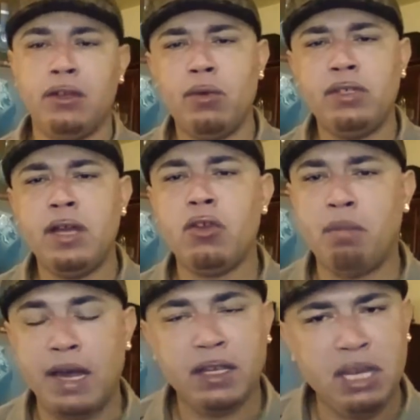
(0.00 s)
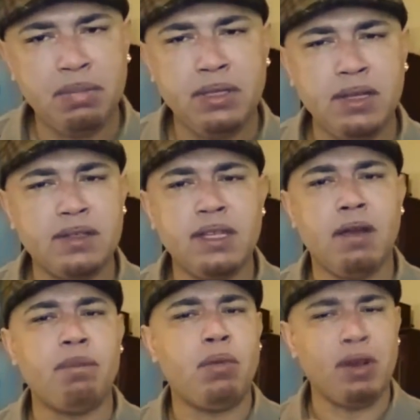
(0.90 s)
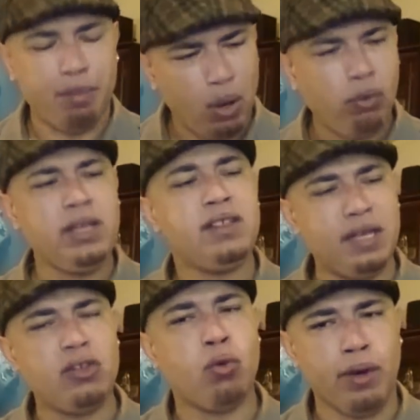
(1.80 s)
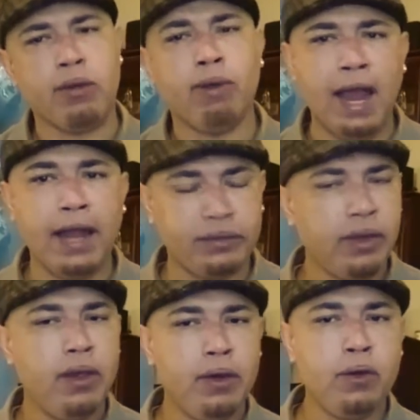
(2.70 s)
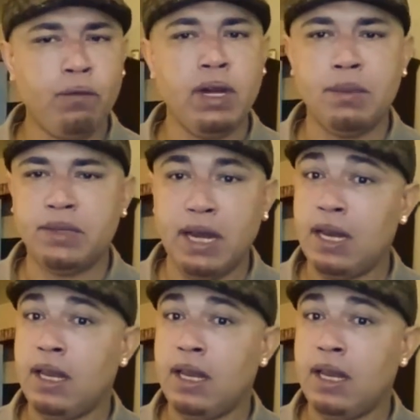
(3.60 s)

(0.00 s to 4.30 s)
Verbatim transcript: Don't tell nobody. Keep it to yourself." But when the police see twenty racks, you feel what I'm saying?